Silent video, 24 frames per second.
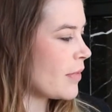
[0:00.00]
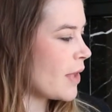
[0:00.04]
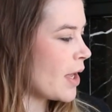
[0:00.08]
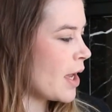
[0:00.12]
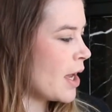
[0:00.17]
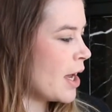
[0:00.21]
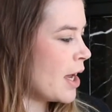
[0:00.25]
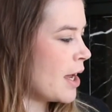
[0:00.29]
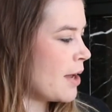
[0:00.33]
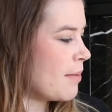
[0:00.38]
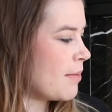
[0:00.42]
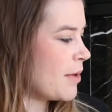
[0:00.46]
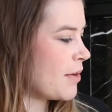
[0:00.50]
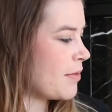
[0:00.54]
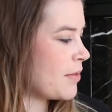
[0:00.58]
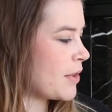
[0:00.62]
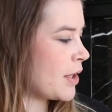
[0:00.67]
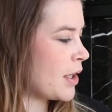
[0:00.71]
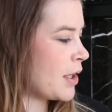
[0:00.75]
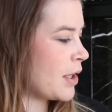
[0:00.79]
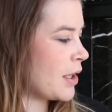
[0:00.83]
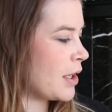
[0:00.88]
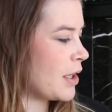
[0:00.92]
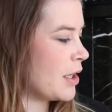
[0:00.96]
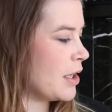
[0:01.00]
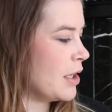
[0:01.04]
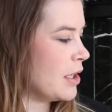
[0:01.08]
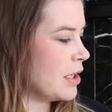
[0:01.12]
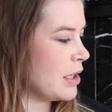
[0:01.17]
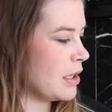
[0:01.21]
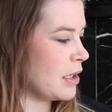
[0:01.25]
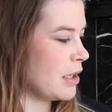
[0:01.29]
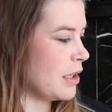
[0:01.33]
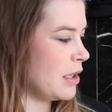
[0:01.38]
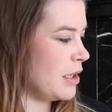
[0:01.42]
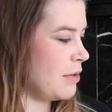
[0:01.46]
if they're
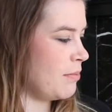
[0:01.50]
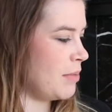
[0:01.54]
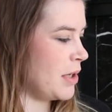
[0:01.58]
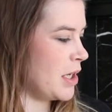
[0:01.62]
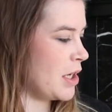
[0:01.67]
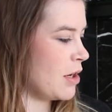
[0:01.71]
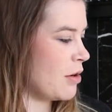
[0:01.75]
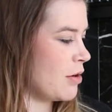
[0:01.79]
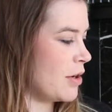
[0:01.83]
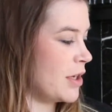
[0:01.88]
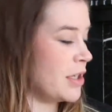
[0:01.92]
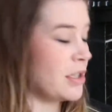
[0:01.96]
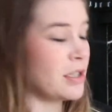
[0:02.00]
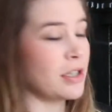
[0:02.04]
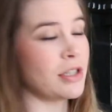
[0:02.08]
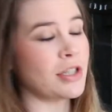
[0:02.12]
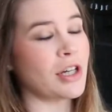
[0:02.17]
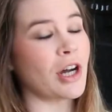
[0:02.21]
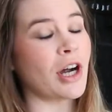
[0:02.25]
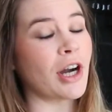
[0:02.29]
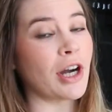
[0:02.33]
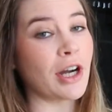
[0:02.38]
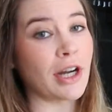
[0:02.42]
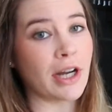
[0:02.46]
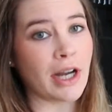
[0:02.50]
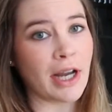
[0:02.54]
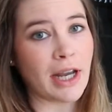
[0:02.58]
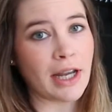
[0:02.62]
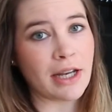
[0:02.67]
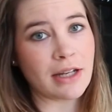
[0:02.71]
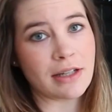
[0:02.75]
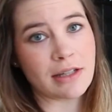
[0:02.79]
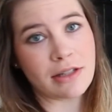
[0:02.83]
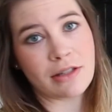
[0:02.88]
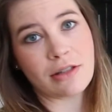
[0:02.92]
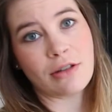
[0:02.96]
going to be going to
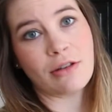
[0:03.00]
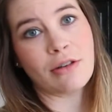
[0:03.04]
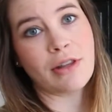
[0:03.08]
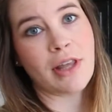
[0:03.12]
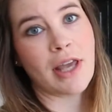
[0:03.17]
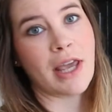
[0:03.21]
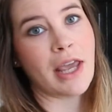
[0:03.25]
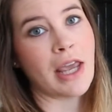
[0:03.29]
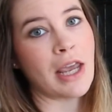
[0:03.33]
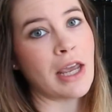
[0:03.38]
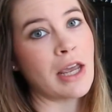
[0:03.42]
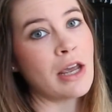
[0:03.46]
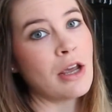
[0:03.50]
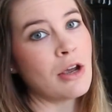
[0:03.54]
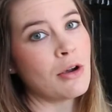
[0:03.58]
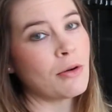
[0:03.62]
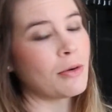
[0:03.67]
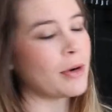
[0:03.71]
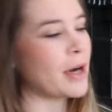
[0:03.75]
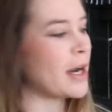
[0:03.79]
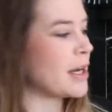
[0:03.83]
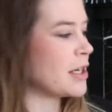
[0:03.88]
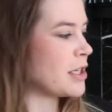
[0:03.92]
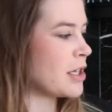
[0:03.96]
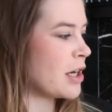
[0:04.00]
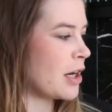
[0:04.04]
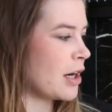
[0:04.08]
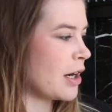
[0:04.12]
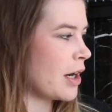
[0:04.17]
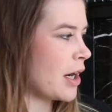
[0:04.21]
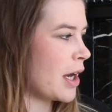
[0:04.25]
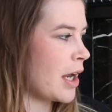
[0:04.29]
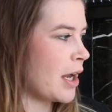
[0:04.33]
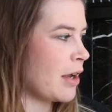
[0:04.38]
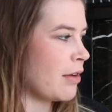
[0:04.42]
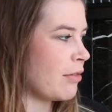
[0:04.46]
Target, so they were at
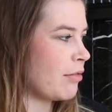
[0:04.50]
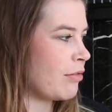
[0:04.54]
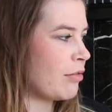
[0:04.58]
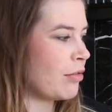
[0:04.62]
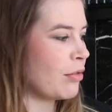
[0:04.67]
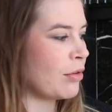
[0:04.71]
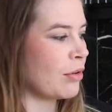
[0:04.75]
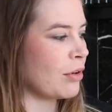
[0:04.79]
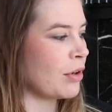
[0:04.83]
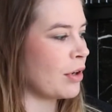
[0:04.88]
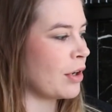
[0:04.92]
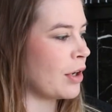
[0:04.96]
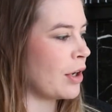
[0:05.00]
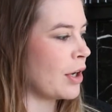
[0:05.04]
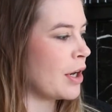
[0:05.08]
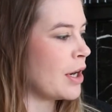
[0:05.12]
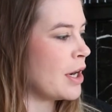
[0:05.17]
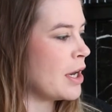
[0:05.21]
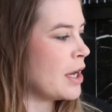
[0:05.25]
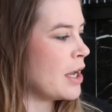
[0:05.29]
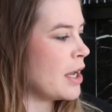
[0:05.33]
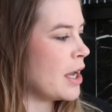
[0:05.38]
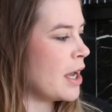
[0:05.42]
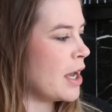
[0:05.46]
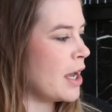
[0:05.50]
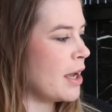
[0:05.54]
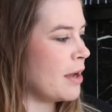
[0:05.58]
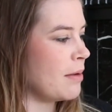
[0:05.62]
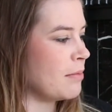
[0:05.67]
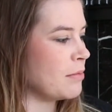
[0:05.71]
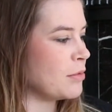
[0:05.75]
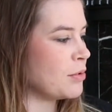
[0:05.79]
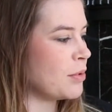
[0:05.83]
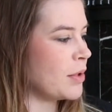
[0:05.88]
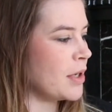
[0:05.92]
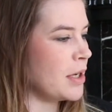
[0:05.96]
Target for
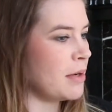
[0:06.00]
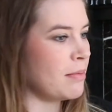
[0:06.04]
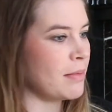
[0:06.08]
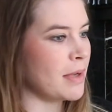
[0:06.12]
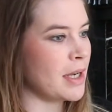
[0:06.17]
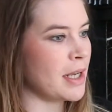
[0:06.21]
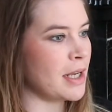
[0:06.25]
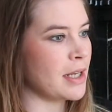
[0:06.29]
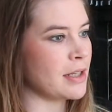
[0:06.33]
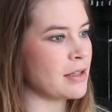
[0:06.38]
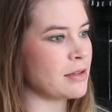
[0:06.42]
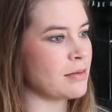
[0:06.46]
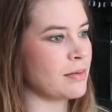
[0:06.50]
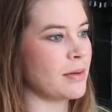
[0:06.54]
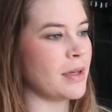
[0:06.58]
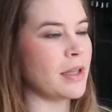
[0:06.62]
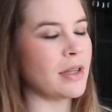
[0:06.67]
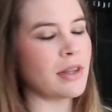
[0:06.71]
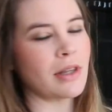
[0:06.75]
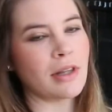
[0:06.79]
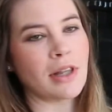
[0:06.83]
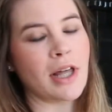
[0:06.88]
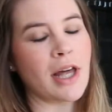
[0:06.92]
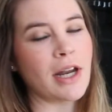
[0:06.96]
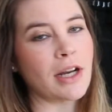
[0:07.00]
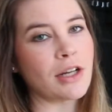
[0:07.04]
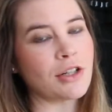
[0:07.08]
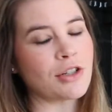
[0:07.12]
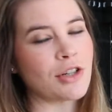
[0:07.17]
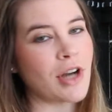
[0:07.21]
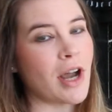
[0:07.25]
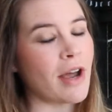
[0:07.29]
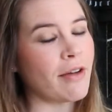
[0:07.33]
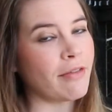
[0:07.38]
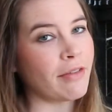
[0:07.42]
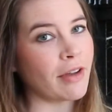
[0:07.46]
20 minutes with a lot of
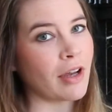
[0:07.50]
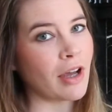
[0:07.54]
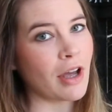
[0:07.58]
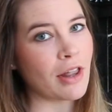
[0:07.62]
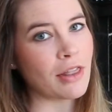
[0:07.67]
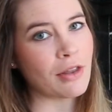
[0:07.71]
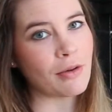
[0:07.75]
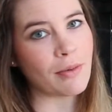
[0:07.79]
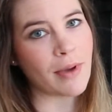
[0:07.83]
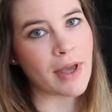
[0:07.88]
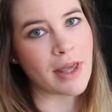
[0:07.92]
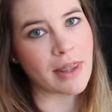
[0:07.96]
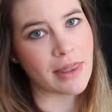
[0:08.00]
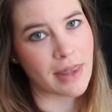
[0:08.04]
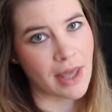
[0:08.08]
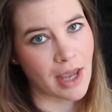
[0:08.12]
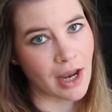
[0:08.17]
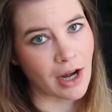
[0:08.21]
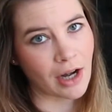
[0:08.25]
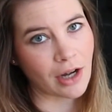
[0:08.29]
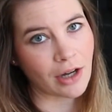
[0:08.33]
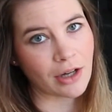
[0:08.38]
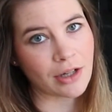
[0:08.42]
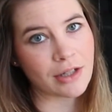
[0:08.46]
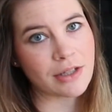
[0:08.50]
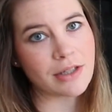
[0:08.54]
traffic on the way there, or